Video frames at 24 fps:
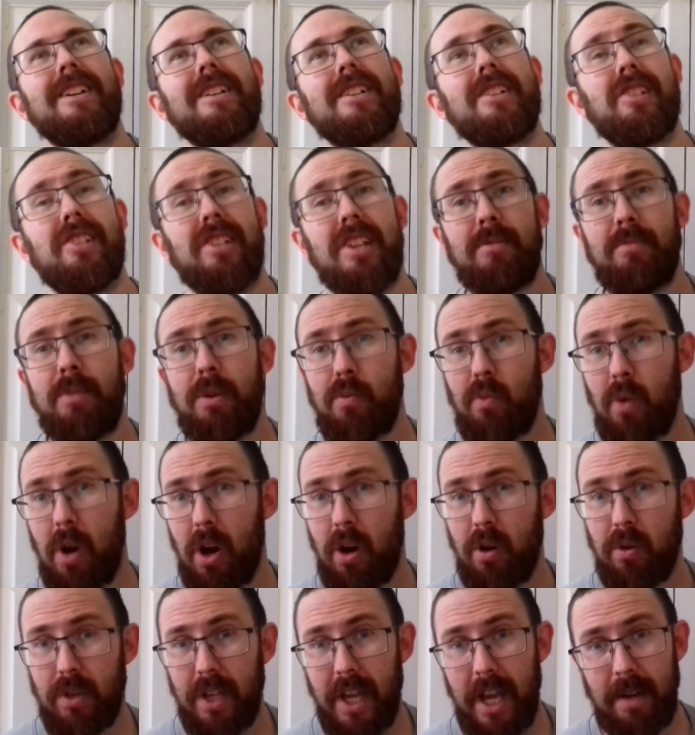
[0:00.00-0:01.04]

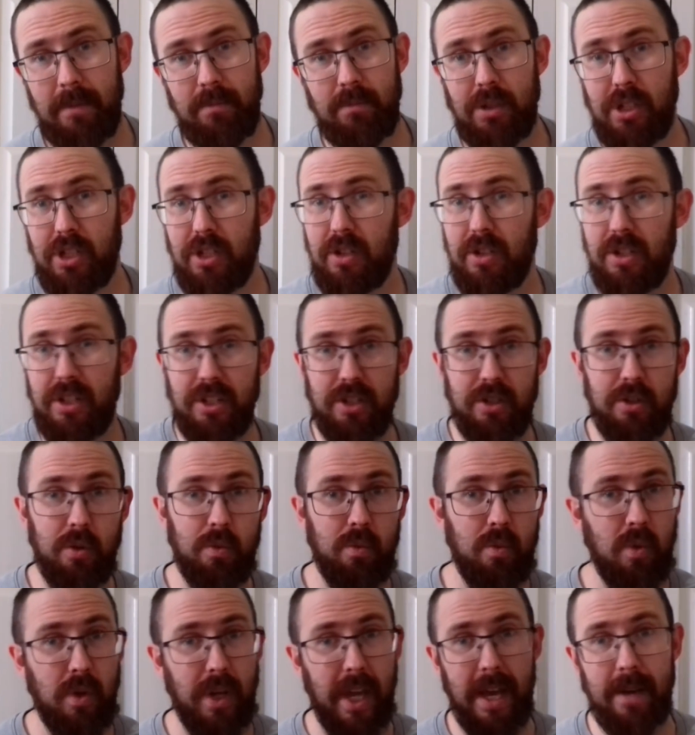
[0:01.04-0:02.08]
semi-wild campsites
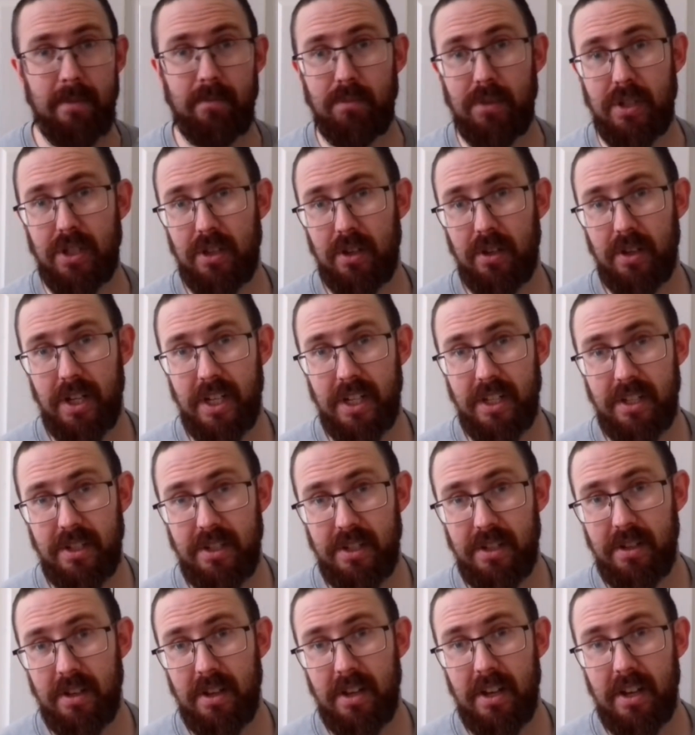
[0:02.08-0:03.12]
normal
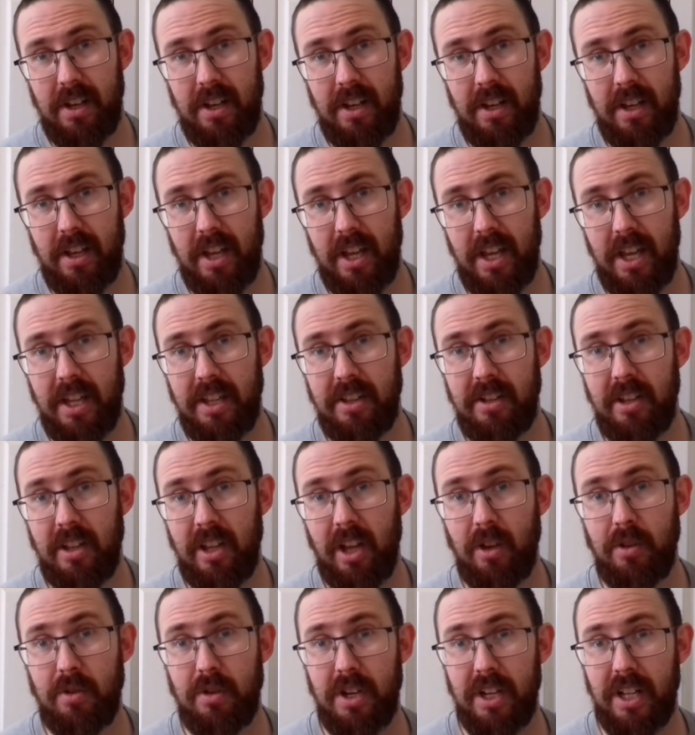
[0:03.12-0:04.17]
campsites in the
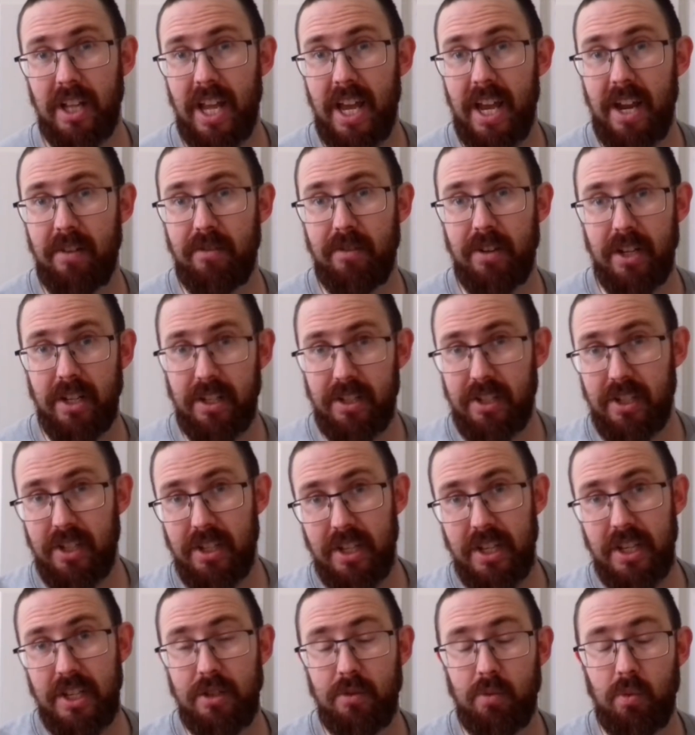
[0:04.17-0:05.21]
local area to
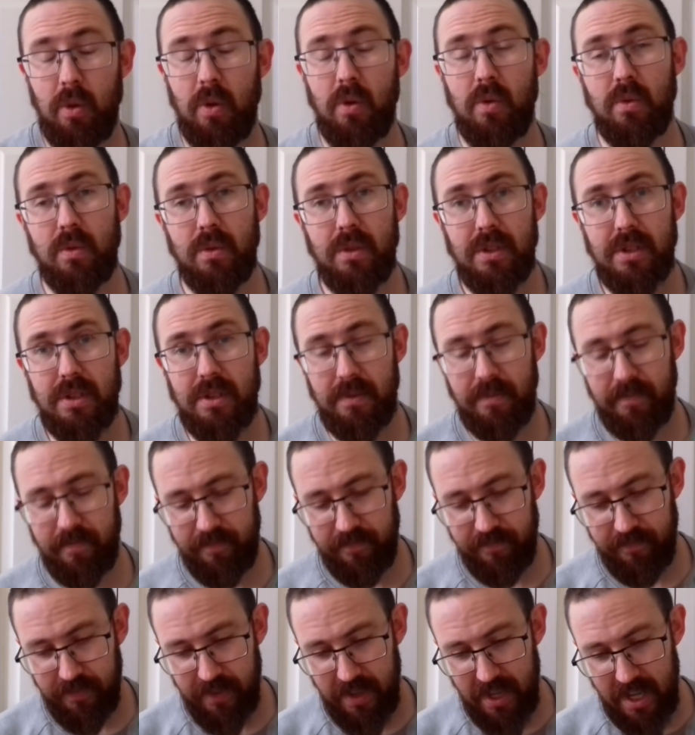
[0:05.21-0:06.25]
these walks
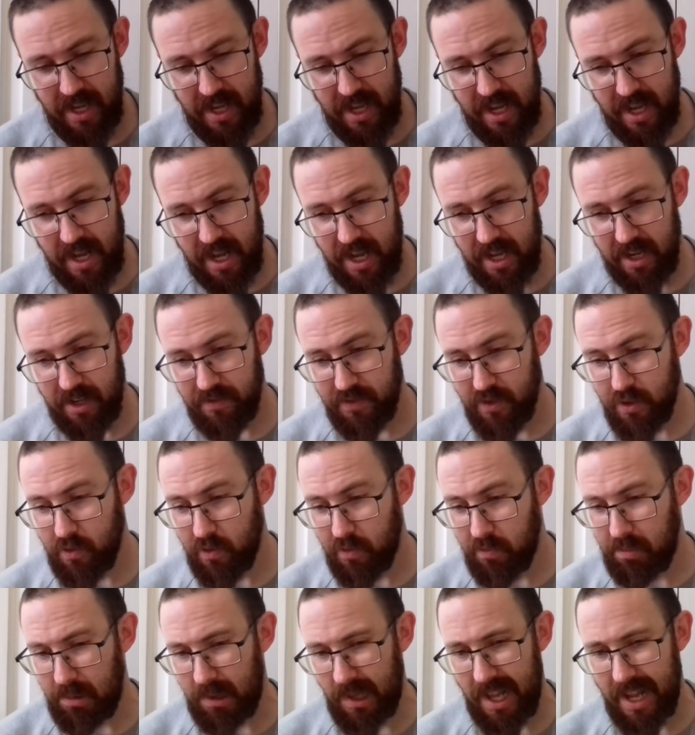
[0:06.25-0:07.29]
and I've
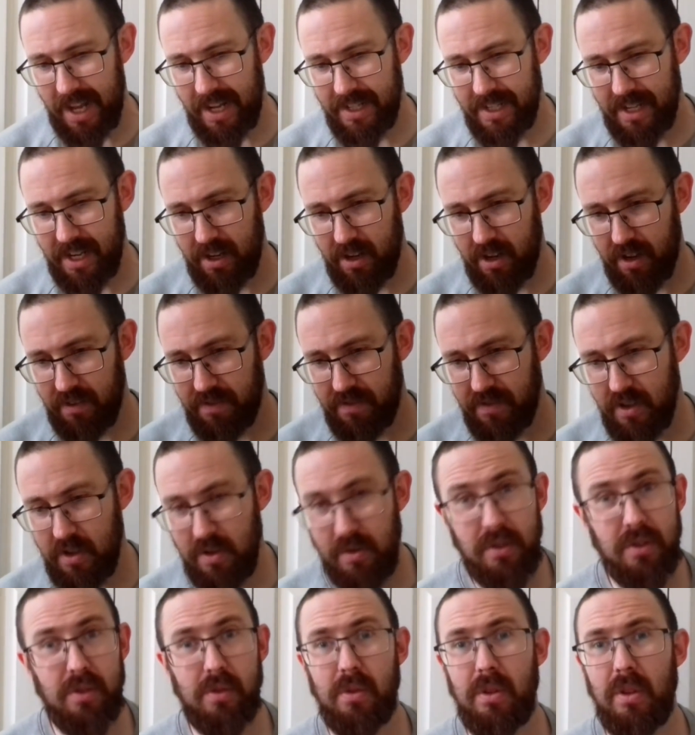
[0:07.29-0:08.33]
sort of planned out a
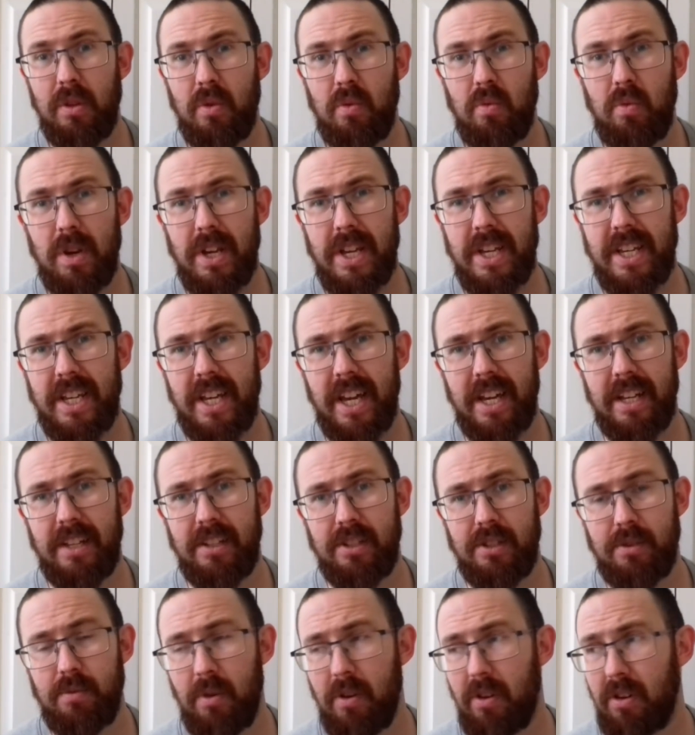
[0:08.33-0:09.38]
few sort of little
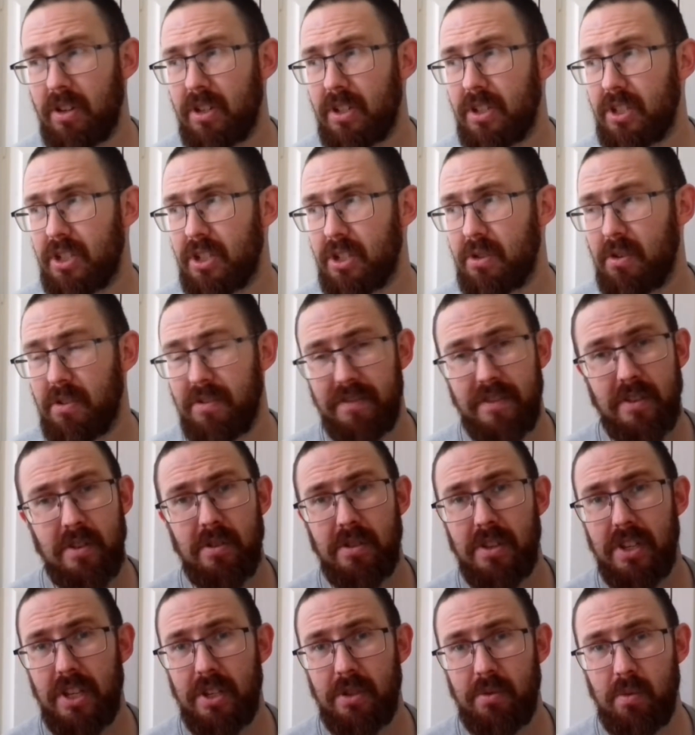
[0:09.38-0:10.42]
weekends where I can do a few
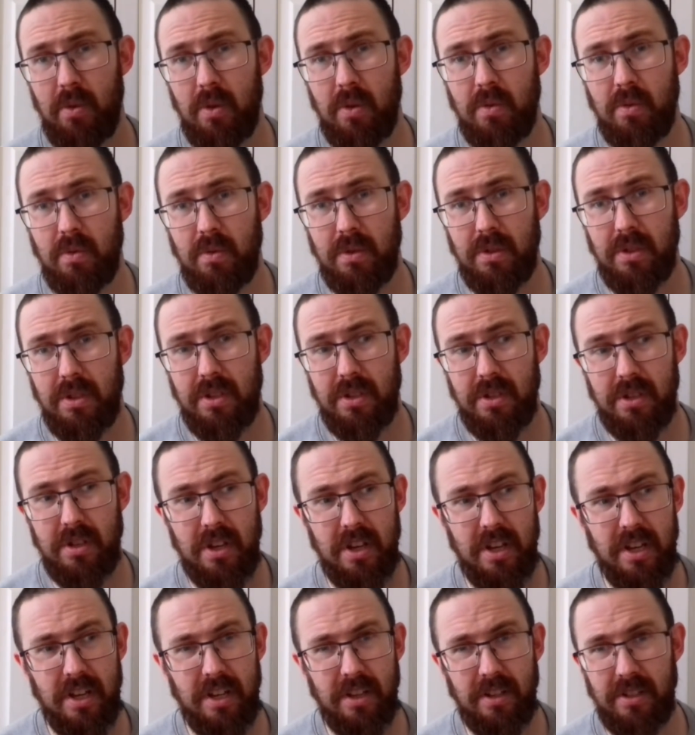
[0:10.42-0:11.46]
of these walks
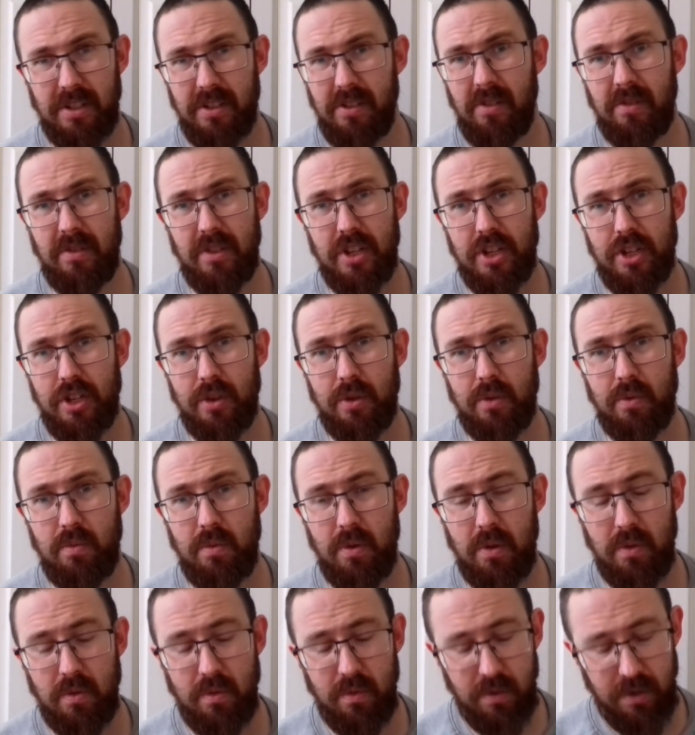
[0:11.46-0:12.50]
because they're only short
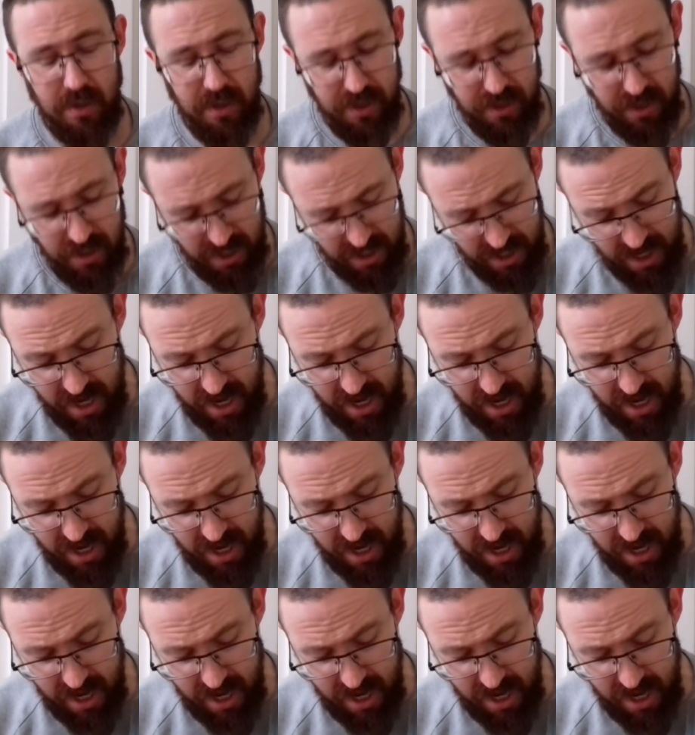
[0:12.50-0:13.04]
walks